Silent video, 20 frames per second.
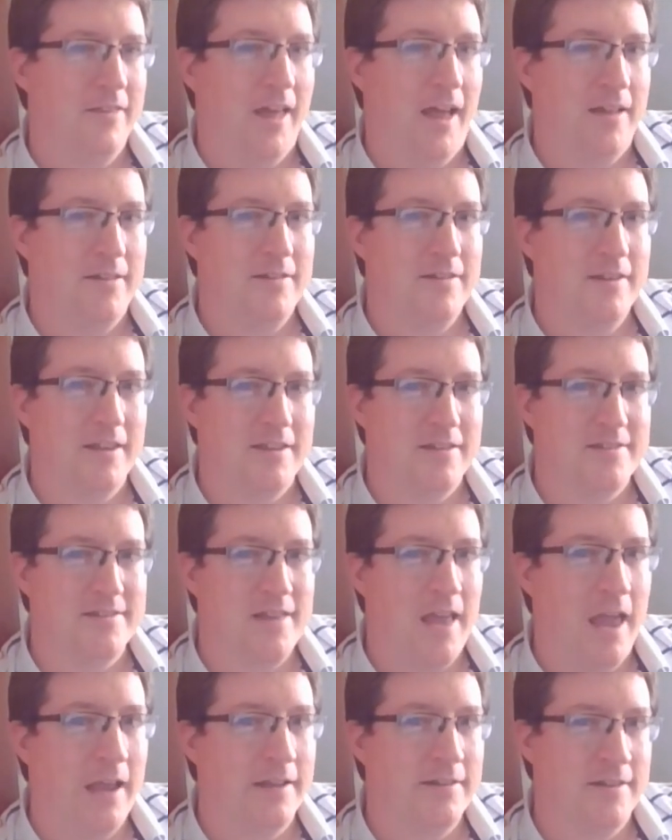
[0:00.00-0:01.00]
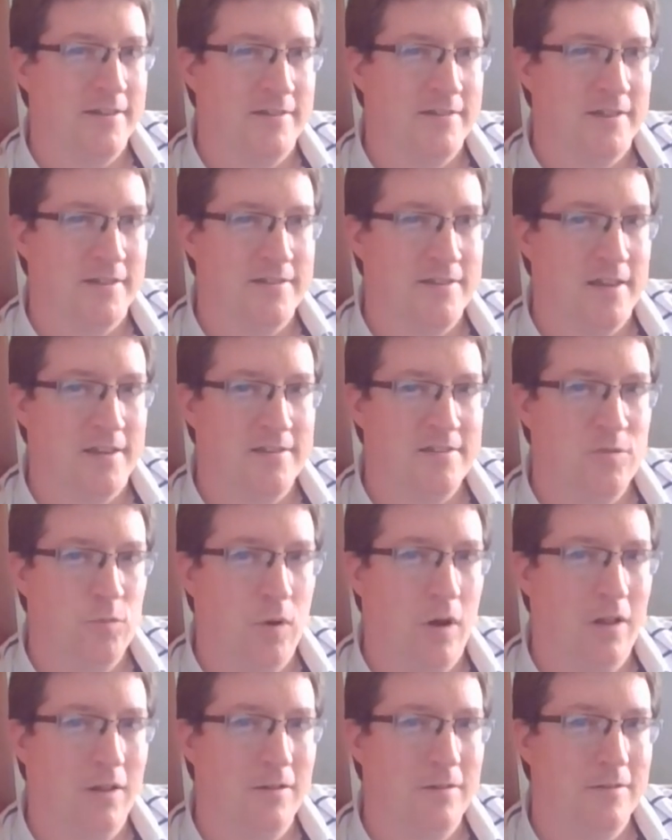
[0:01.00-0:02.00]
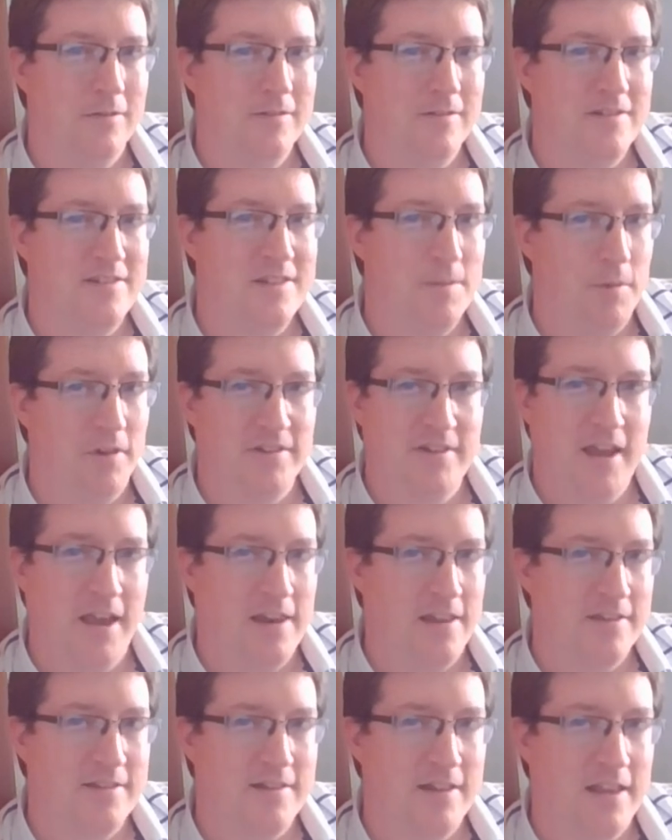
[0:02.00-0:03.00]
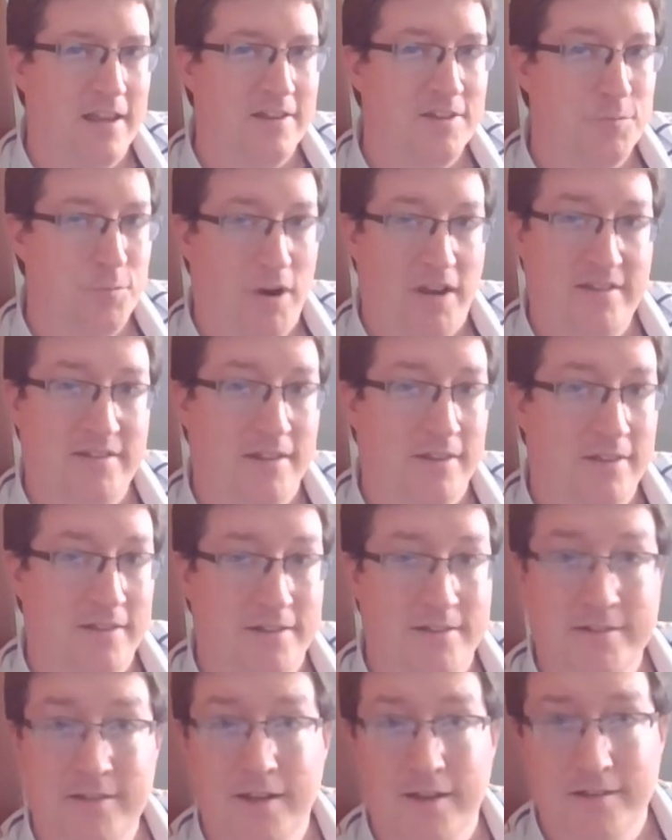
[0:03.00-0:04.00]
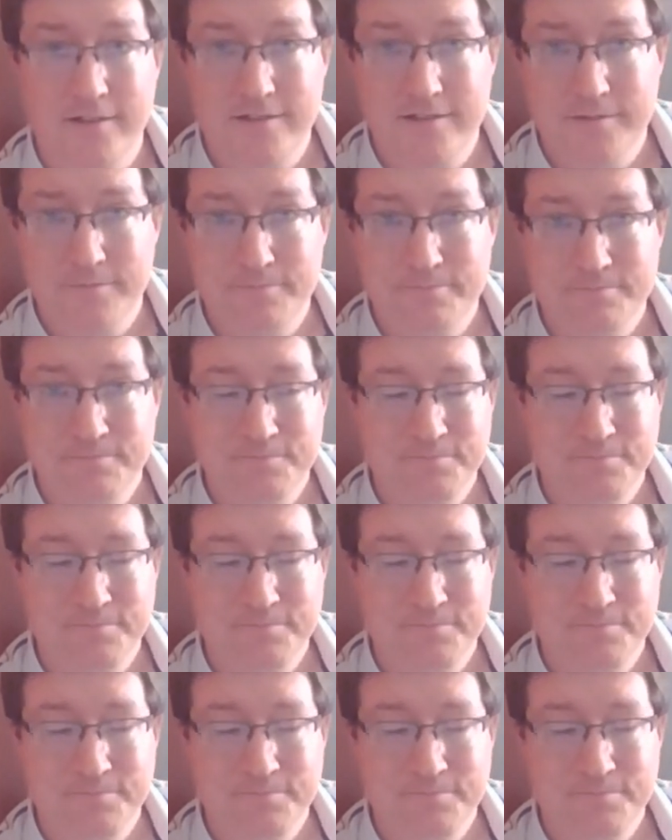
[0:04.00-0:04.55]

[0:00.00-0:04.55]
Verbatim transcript: that he's saying it doesn't exist while simultaneously expressing that it does.